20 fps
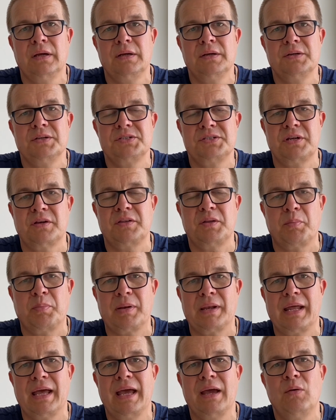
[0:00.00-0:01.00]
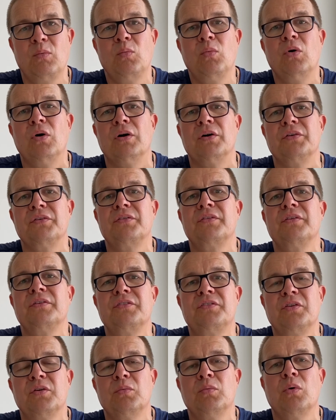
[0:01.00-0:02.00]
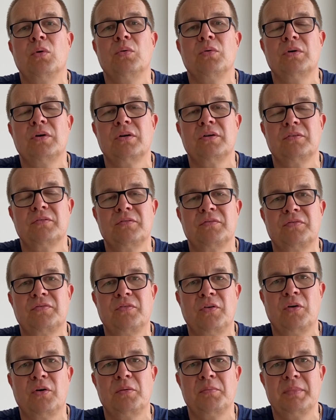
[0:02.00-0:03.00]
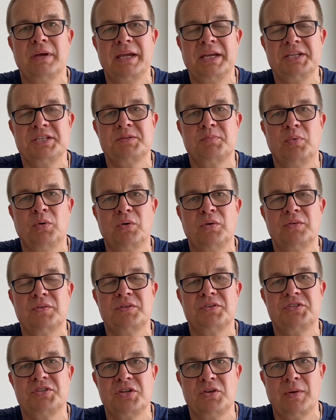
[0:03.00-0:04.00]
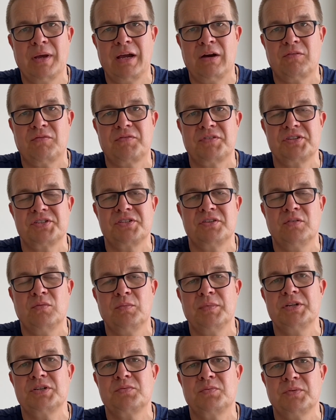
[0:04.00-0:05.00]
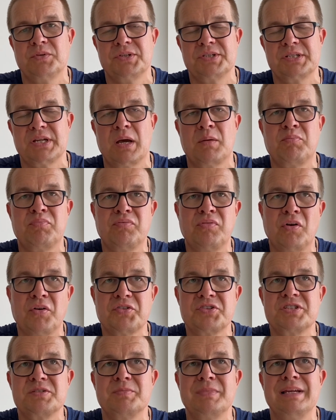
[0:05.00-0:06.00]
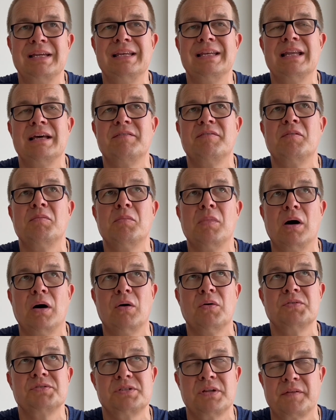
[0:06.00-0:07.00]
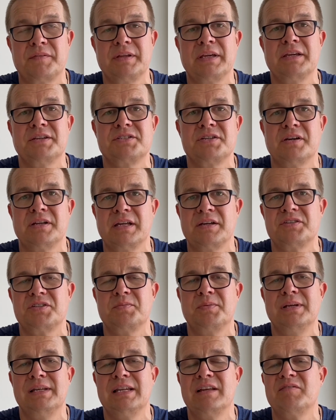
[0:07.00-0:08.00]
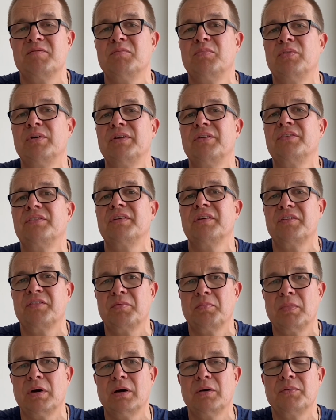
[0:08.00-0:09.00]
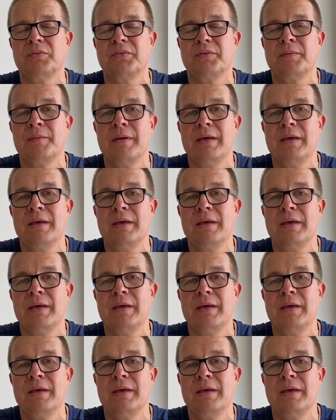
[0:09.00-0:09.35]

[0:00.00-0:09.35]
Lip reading: So the plan was to walk from Eastbourne to Alfriston, which was approximately 11 miles, and I think it turned out to be 11.6 miles,